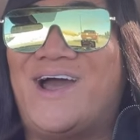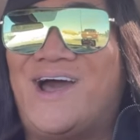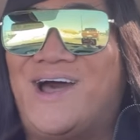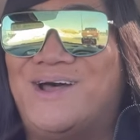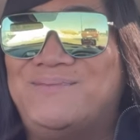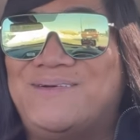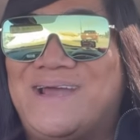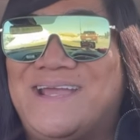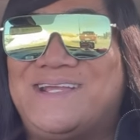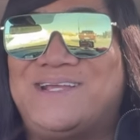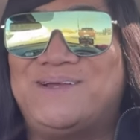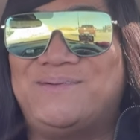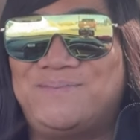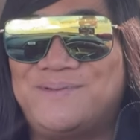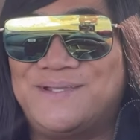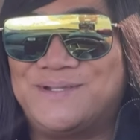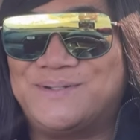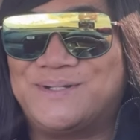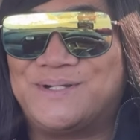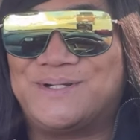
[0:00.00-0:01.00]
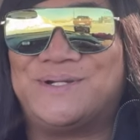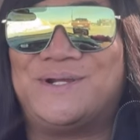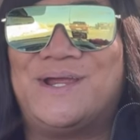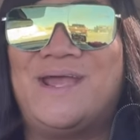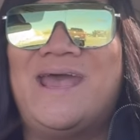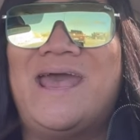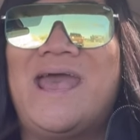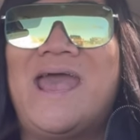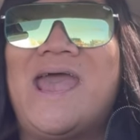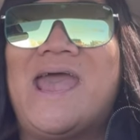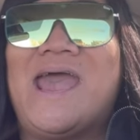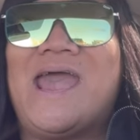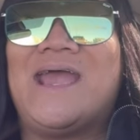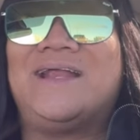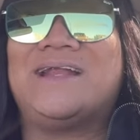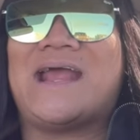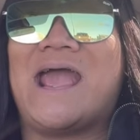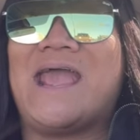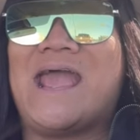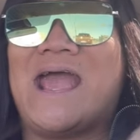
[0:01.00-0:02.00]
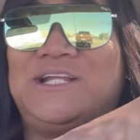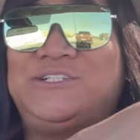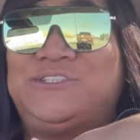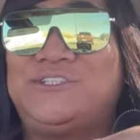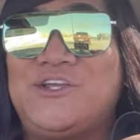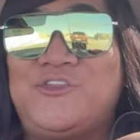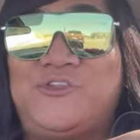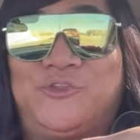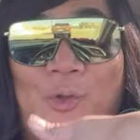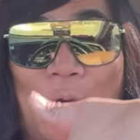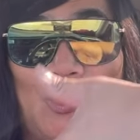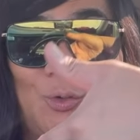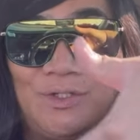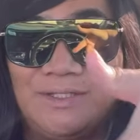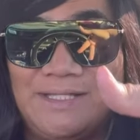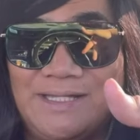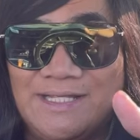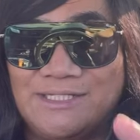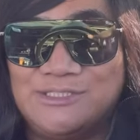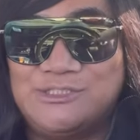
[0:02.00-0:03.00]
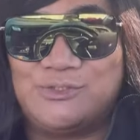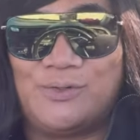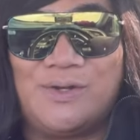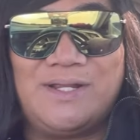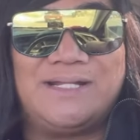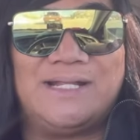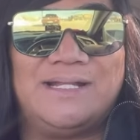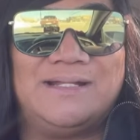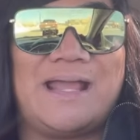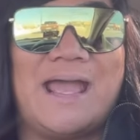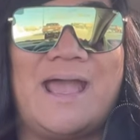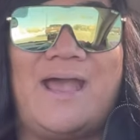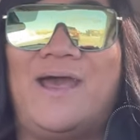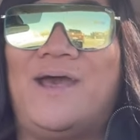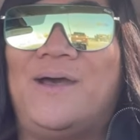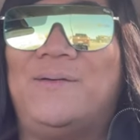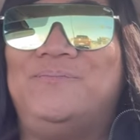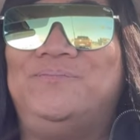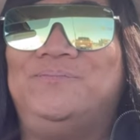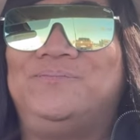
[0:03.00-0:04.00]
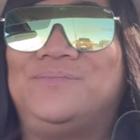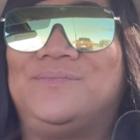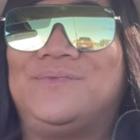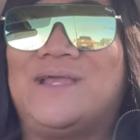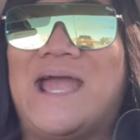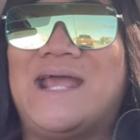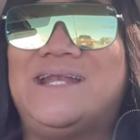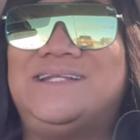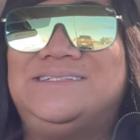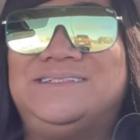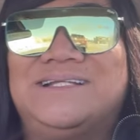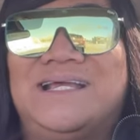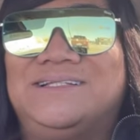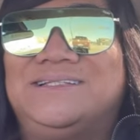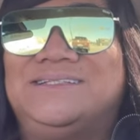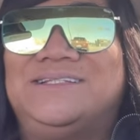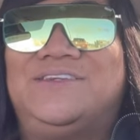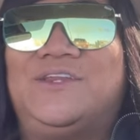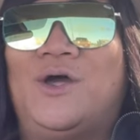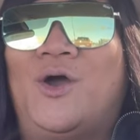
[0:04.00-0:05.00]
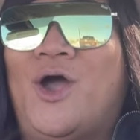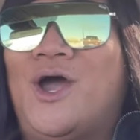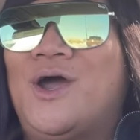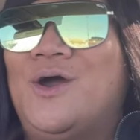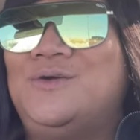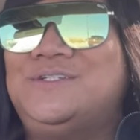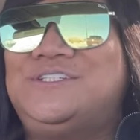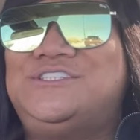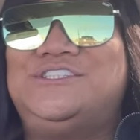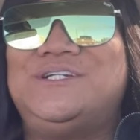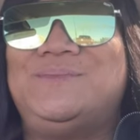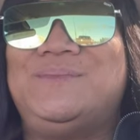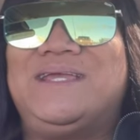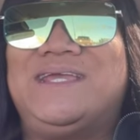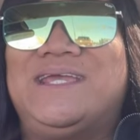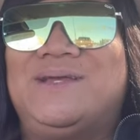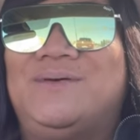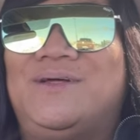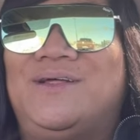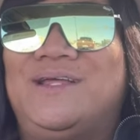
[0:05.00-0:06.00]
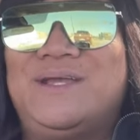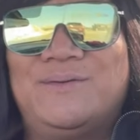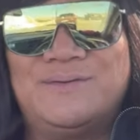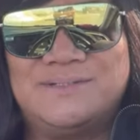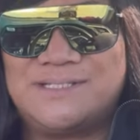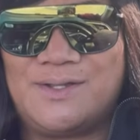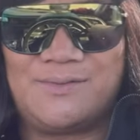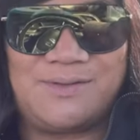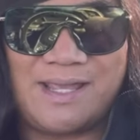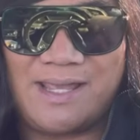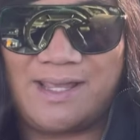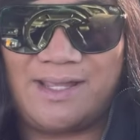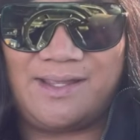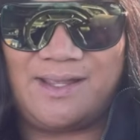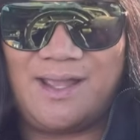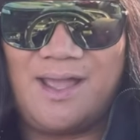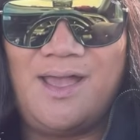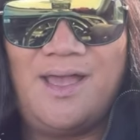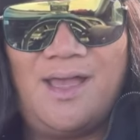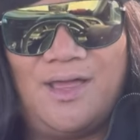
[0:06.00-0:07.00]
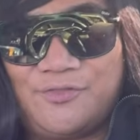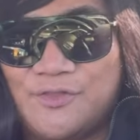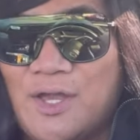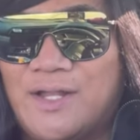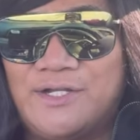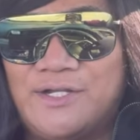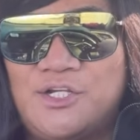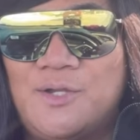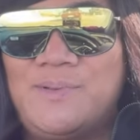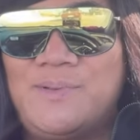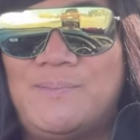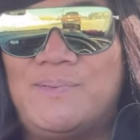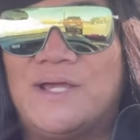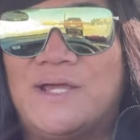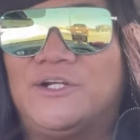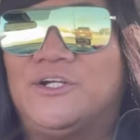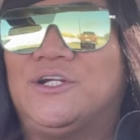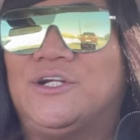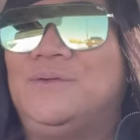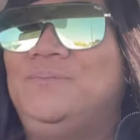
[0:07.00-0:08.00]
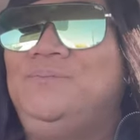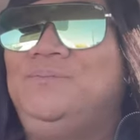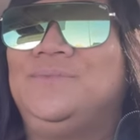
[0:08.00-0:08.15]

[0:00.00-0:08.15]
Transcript: on my computer. And I actually thoroughly enjoyed it. Um, I, the host, Jimmy Kimmel, he was okay. Thought it could be better.